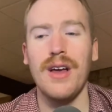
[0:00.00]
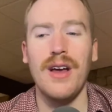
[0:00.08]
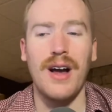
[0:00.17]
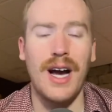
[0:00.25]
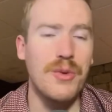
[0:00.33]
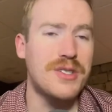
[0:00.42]

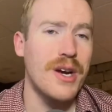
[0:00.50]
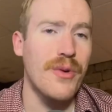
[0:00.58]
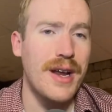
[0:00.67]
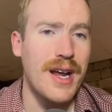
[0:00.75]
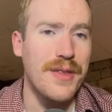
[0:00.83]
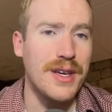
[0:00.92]
I would say
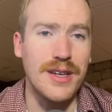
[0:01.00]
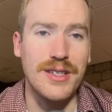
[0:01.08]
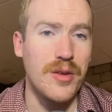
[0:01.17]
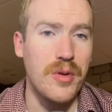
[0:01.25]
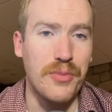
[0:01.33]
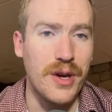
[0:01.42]
right now the kid's
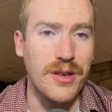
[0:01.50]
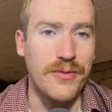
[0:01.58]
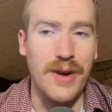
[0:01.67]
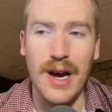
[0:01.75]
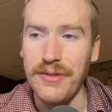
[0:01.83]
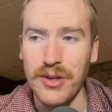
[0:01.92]
going to be playing the
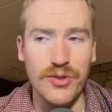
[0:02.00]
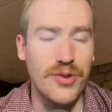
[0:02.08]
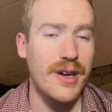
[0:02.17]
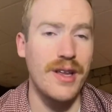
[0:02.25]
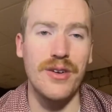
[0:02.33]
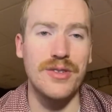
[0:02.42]
5. Don't
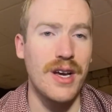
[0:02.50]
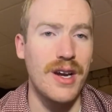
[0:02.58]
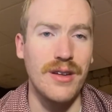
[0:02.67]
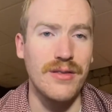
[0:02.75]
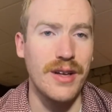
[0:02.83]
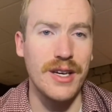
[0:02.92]
try to entertain
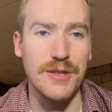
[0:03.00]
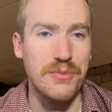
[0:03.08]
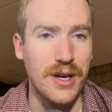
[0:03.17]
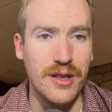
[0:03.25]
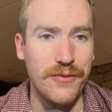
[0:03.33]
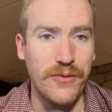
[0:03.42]
it like he's
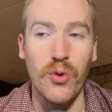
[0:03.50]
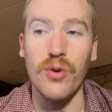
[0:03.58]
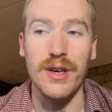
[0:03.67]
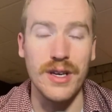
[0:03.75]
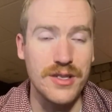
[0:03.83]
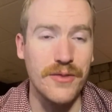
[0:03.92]
playing the 4.
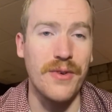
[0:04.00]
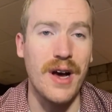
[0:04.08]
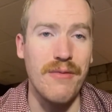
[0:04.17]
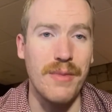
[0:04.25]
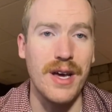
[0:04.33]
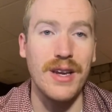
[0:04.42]
He is a
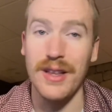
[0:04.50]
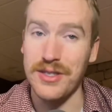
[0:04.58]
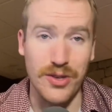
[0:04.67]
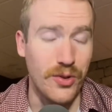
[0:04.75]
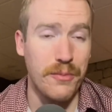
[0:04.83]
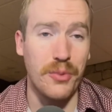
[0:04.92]
5-man. It's
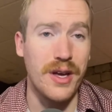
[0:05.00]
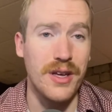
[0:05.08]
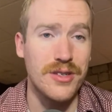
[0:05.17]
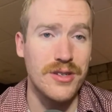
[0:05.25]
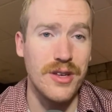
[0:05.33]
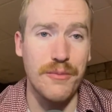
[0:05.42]
the only
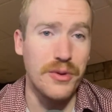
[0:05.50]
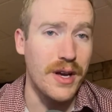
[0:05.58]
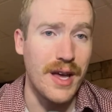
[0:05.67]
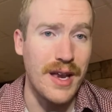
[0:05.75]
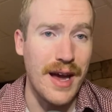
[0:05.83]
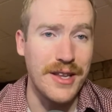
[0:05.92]
place he
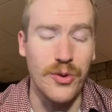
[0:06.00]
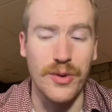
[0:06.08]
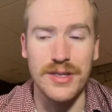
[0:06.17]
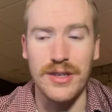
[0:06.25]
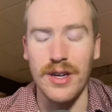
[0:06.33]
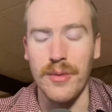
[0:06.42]
played at
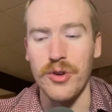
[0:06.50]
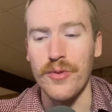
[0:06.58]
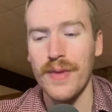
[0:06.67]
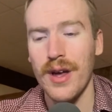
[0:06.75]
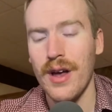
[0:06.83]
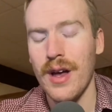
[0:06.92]
UNCW.
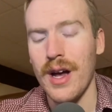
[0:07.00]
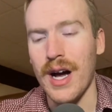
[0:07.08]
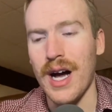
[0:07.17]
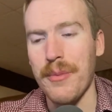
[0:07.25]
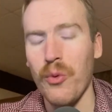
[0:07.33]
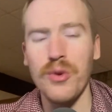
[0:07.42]

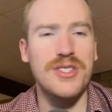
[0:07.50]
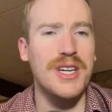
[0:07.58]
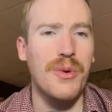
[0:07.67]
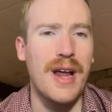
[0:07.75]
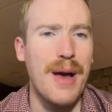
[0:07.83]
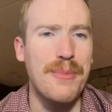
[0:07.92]
But we'll see
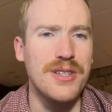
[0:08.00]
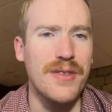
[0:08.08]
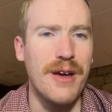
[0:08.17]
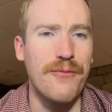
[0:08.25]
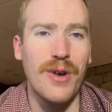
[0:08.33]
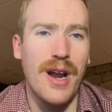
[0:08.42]
what happens on
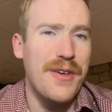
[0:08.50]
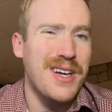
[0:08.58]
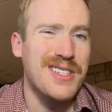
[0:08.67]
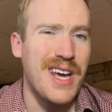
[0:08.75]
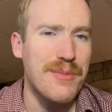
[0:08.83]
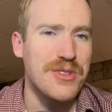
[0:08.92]
that front. I think
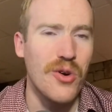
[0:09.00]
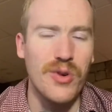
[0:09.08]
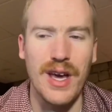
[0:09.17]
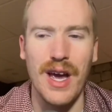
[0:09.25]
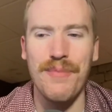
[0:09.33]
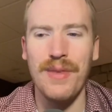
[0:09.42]
his game's
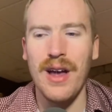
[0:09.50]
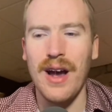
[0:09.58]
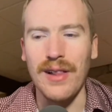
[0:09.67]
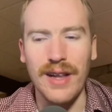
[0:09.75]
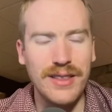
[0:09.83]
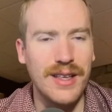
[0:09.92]
okay.
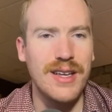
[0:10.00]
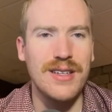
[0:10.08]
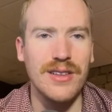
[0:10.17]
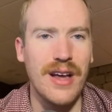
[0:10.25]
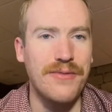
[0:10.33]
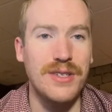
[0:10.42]
I like that he's a
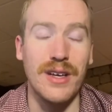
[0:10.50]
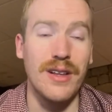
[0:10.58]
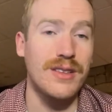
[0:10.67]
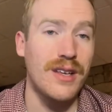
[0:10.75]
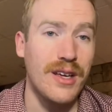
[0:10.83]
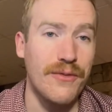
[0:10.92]
lefty. I
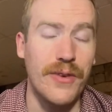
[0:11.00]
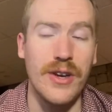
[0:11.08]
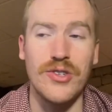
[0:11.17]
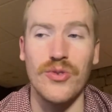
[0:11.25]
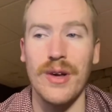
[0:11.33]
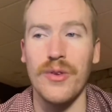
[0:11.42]
like that he can
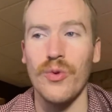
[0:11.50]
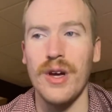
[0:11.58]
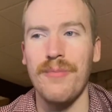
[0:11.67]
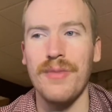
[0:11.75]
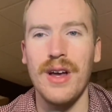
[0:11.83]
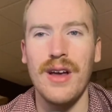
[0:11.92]
finish around the
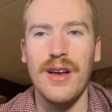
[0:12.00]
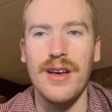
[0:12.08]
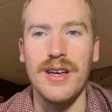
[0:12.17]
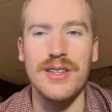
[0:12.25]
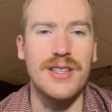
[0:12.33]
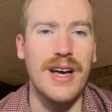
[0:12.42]
rim.
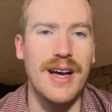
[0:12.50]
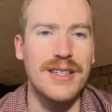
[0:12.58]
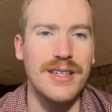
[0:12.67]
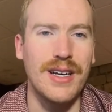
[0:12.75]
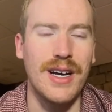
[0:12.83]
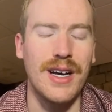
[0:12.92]
He's got
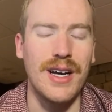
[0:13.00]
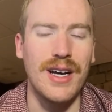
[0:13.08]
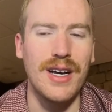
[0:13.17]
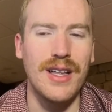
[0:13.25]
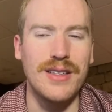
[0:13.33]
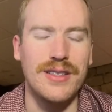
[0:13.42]

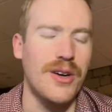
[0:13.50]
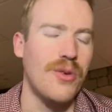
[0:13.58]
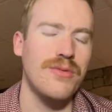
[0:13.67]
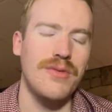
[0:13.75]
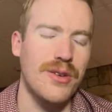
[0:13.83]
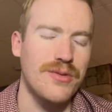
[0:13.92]

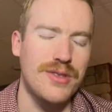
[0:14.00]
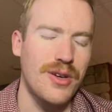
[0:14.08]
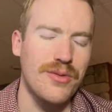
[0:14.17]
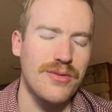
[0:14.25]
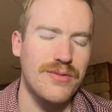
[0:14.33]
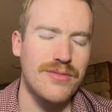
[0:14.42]

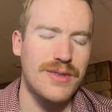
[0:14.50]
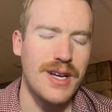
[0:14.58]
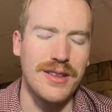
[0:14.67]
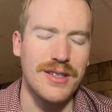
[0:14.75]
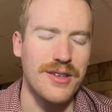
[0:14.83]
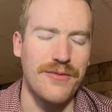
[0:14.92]
don't
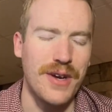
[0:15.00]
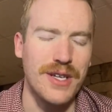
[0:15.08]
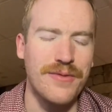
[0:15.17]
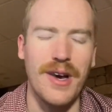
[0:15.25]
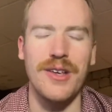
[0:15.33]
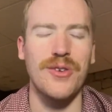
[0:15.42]
take this at face
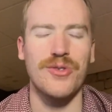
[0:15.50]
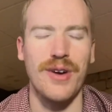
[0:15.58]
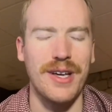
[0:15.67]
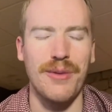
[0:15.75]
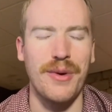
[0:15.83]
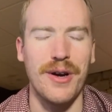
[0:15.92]
value and try
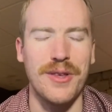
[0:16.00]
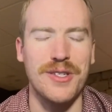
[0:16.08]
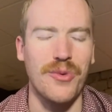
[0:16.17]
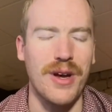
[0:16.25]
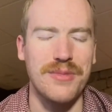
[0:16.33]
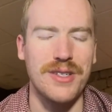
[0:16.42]
to compare this
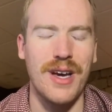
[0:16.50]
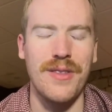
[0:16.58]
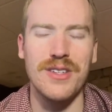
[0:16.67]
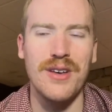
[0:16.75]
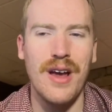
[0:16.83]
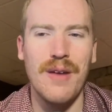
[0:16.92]
the way I'm saying
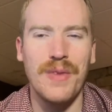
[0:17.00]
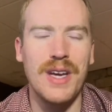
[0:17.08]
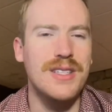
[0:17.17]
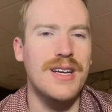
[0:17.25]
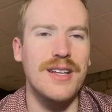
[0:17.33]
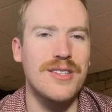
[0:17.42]
this.
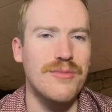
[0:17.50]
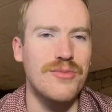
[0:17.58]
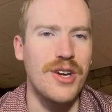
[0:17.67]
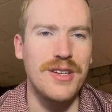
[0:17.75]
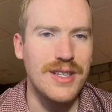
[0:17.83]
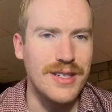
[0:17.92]
He's got some
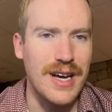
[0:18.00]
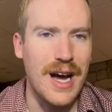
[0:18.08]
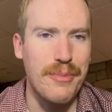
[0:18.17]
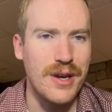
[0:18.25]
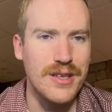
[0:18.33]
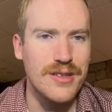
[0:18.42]
JT
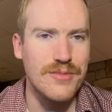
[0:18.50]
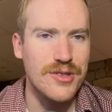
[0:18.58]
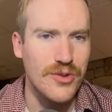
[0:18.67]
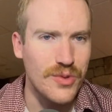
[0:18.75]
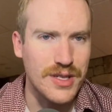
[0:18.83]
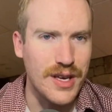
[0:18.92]
Toppin-isms
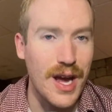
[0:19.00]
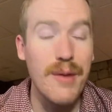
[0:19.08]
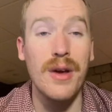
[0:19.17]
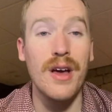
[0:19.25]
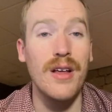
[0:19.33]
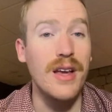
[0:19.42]
to his
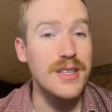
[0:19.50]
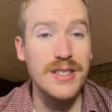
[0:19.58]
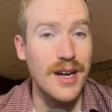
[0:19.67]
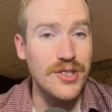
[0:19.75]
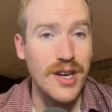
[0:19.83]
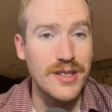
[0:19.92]
game. He's
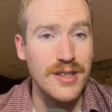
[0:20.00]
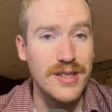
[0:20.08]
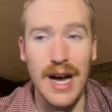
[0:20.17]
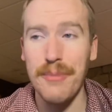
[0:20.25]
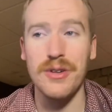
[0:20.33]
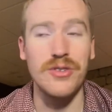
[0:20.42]
not JT
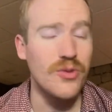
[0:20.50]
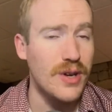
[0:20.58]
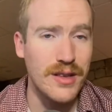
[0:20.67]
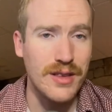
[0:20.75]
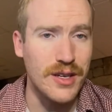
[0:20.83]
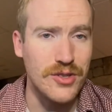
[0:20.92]
Toppin. Do
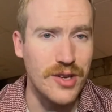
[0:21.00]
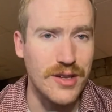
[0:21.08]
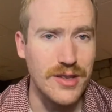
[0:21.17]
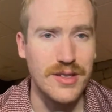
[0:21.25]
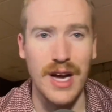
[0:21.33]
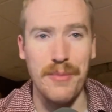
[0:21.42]
not think he's
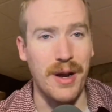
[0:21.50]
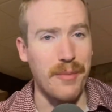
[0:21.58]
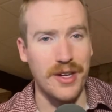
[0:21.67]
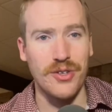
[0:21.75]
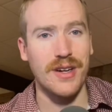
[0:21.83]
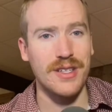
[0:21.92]
JT Toppin. I'm
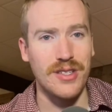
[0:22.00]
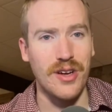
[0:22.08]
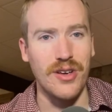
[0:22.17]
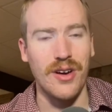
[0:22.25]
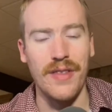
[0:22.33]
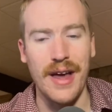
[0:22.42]
not trying to sell
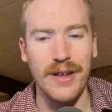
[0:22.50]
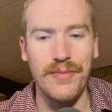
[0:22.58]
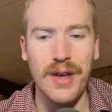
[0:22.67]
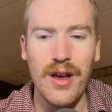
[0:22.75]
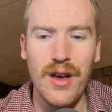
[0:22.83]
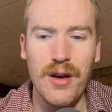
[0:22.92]
you on that.
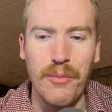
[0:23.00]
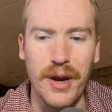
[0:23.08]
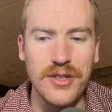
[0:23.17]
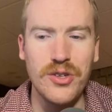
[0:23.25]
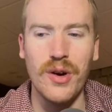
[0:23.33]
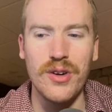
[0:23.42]
But
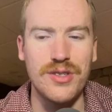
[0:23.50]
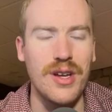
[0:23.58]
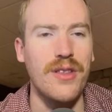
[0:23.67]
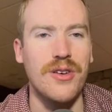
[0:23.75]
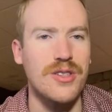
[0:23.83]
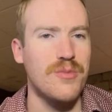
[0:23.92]
I do understand
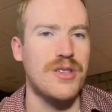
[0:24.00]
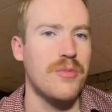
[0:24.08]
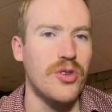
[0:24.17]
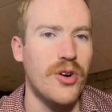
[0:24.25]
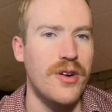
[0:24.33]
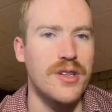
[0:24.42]
that there's some
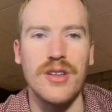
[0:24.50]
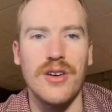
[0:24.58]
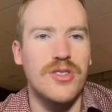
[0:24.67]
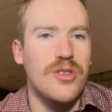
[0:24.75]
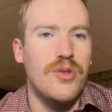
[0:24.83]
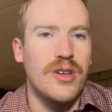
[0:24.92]
similarities there,
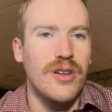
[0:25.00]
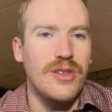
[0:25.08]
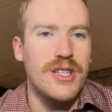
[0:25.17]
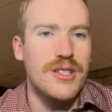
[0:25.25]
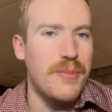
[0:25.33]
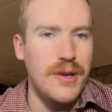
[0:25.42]
so you could at
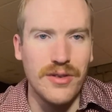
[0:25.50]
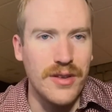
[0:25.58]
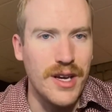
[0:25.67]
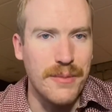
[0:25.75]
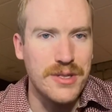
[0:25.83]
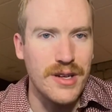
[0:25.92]
least appeal to
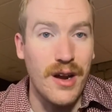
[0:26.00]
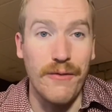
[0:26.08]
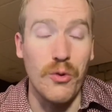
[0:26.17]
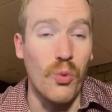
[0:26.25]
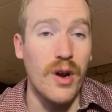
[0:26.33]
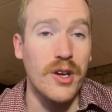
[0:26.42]
the upside if
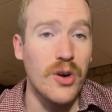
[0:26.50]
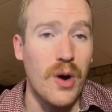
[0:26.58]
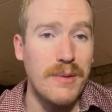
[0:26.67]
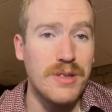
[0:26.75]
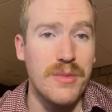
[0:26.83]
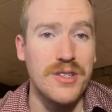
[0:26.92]
you want to go
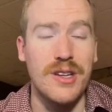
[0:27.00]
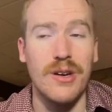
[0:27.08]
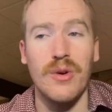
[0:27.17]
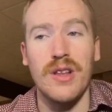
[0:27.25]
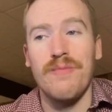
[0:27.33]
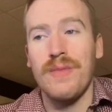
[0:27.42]
optimistic
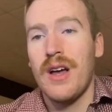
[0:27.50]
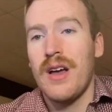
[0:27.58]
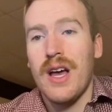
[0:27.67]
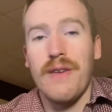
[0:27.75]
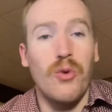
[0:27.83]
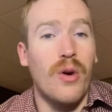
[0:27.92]
with it.
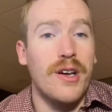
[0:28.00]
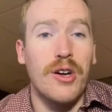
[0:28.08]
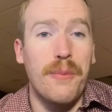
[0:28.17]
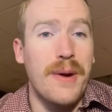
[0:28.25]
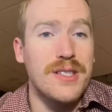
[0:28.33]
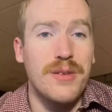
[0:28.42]
If you want to
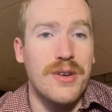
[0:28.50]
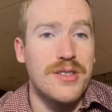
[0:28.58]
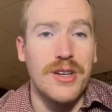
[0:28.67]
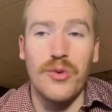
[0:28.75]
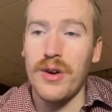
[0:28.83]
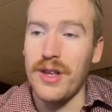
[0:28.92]
go
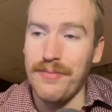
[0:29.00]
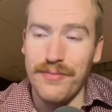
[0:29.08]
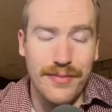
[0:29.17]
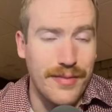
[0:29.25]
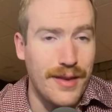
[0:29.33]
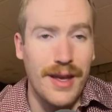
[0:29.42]
pessimistic with it,
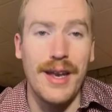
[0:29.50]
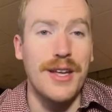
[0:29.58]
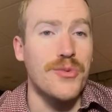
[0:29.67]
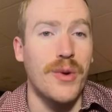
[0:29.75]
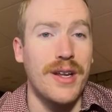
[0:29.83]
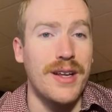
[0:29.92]
it
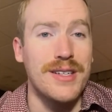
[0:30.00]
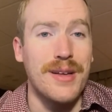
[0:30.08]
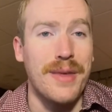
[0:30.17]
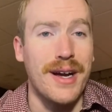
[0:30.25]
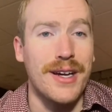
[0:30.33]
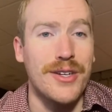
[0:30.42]
is what it is. I'm
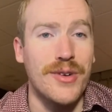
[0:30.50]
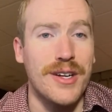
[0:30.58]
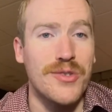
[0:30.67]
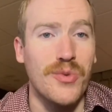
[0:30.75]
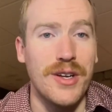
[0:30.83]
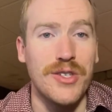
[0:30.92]
not going to try to
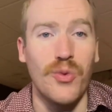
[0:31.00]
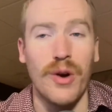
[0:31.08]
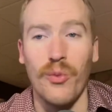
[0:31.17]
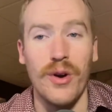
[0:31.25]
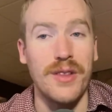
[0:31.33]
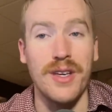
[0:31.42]
sway you
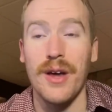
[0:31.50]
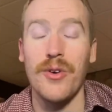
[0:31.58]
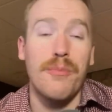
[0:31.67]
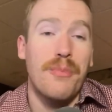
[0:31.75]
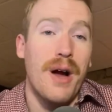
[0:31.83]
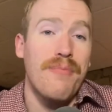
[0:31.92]
one way or the
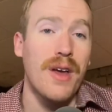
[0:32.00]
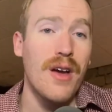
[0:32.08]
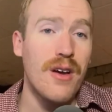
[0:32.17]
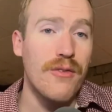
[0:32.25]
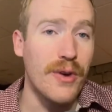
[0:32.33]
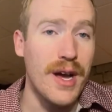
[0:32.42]
other. But
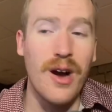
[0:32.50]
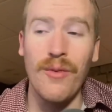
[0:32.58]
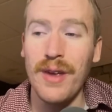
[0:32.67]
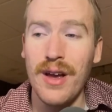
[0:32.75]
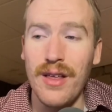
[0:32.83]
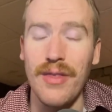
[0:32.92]
for now,
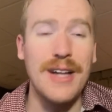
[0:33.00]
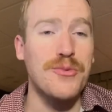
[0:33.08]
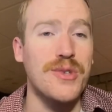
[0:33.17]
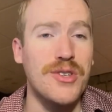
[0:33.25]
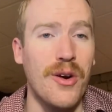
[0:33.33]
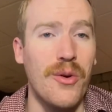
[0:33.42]
that's
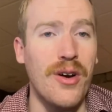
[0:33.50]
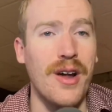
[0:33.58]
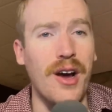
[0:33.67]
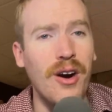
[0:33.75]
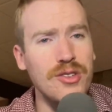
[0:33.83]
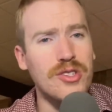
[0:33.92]
what's going on.
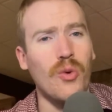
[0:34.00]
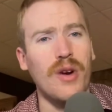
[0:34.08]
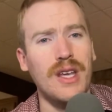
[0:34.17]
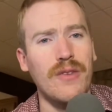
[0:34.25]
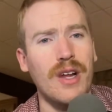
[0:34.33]
I also want to give an